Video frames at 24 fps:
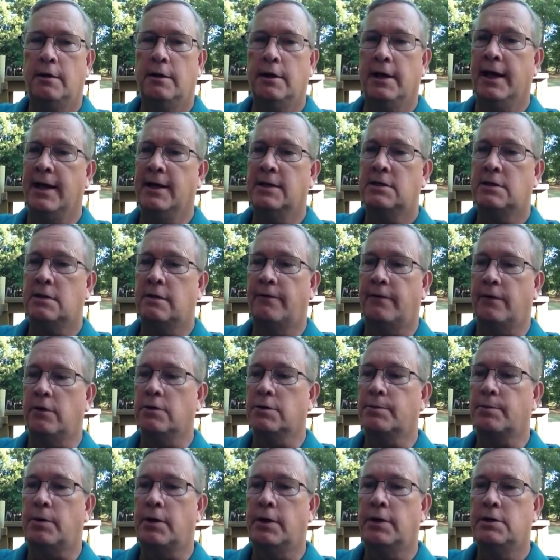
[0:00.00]
that's the
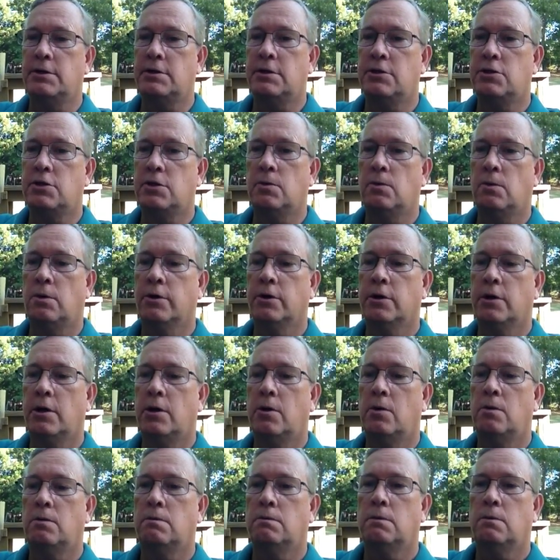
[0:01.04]
first place that you want to
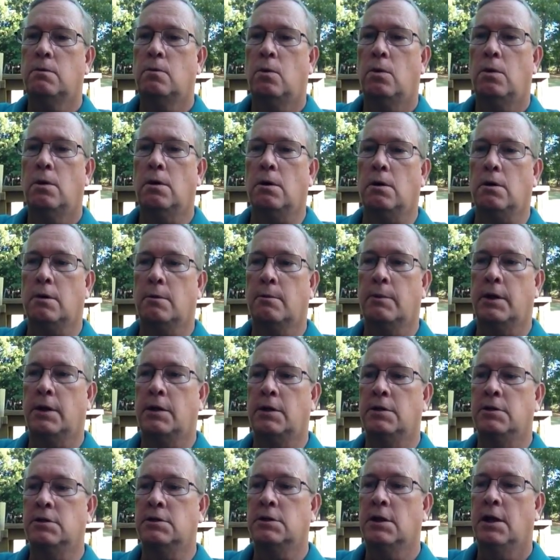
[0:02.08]
go work,
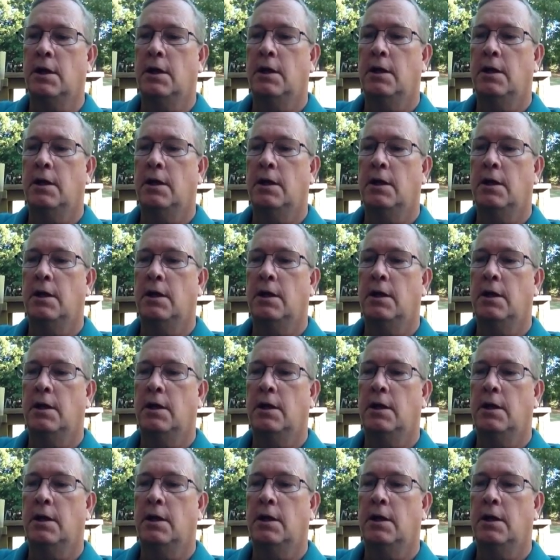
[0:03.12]
because